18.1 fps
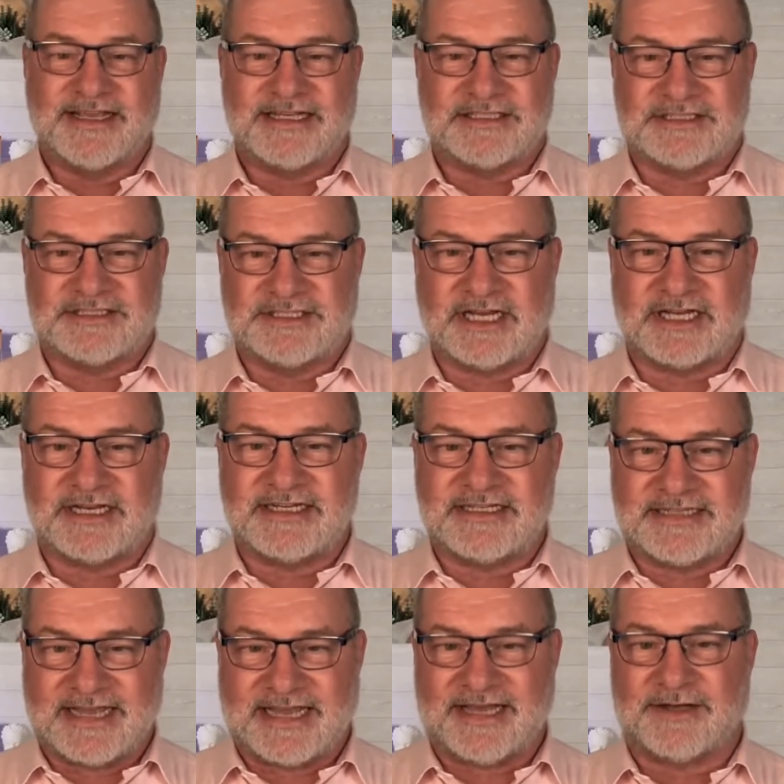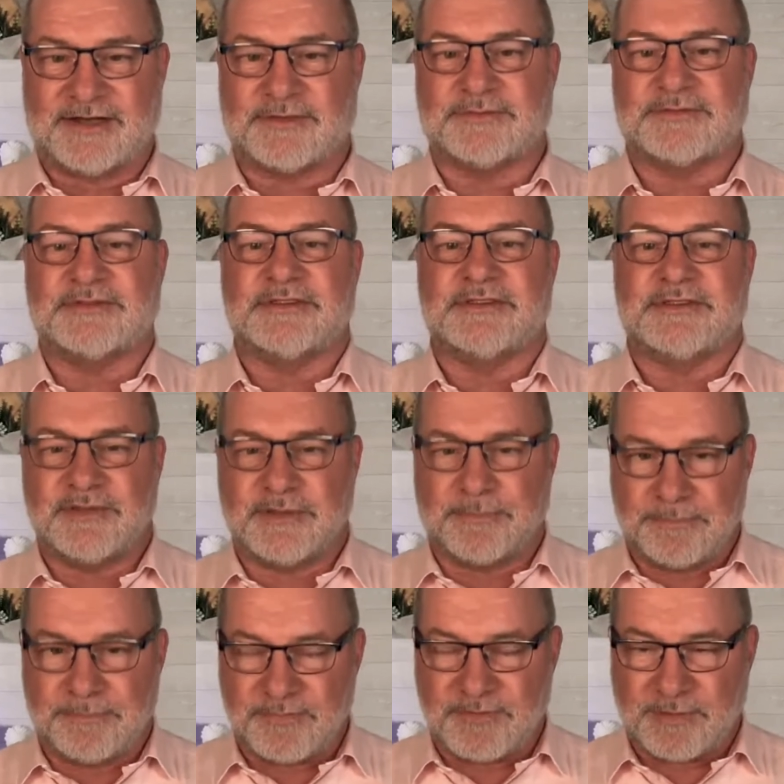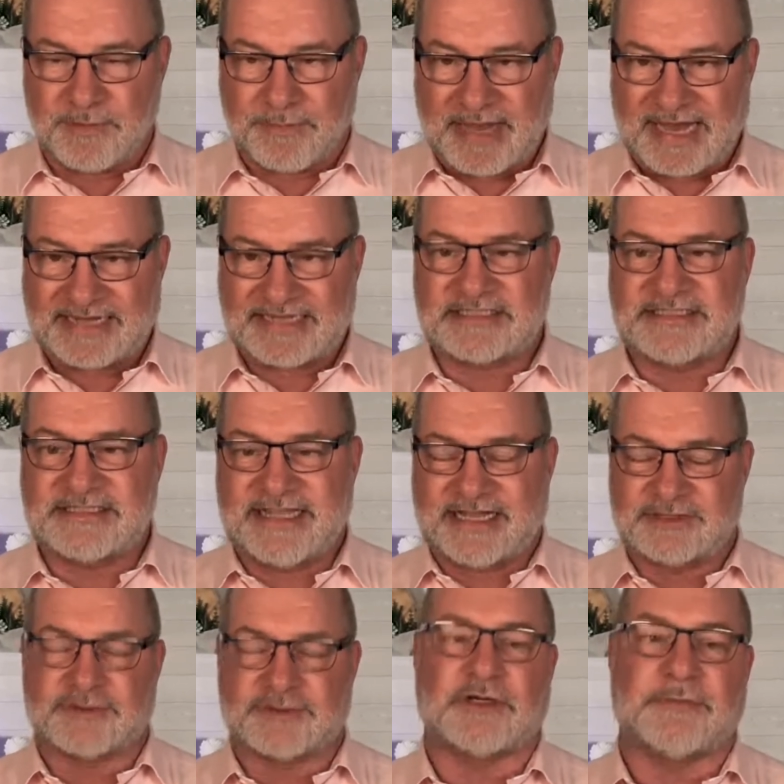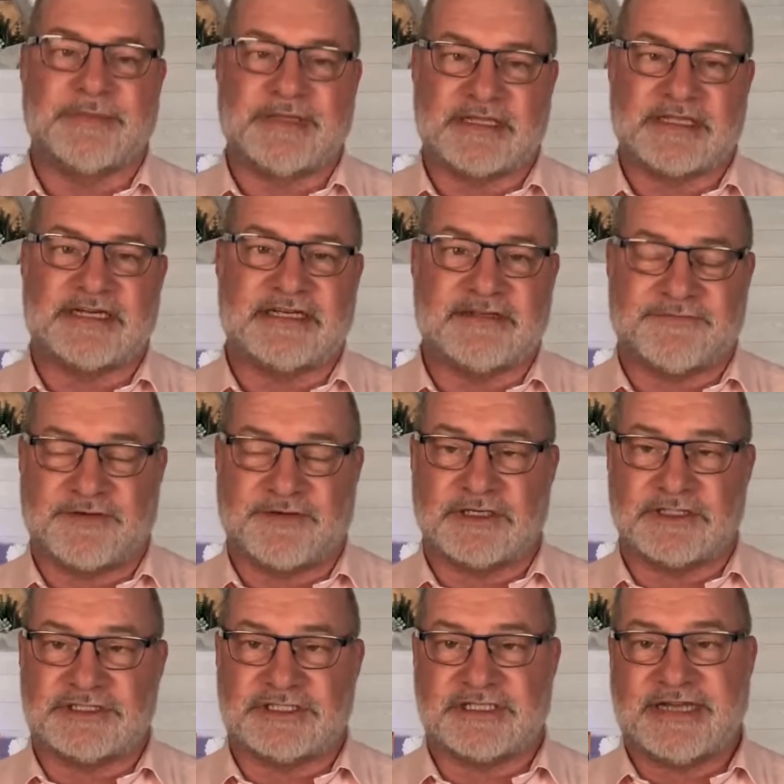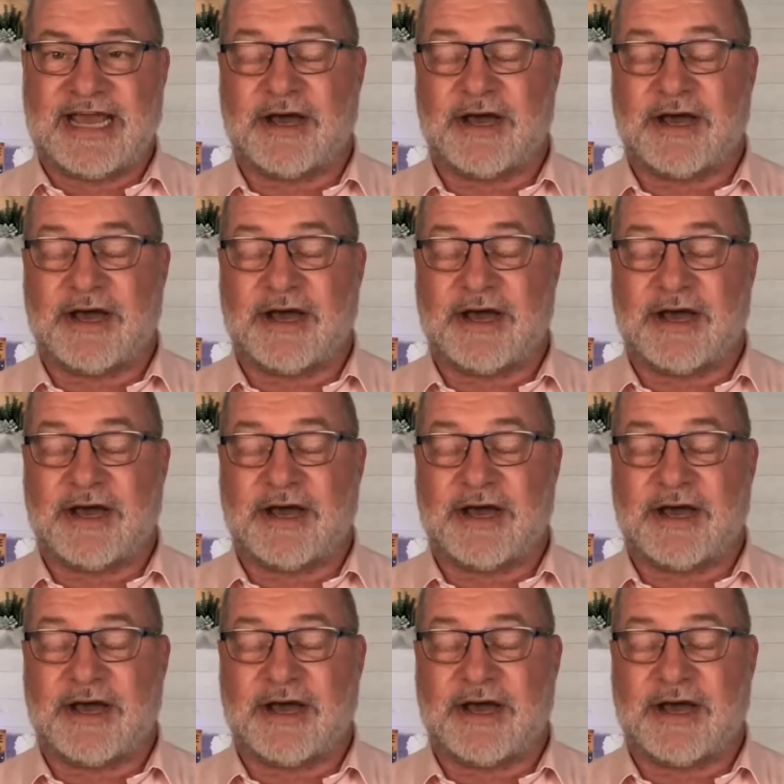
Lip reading: It's shutting down the body's natural ability to function.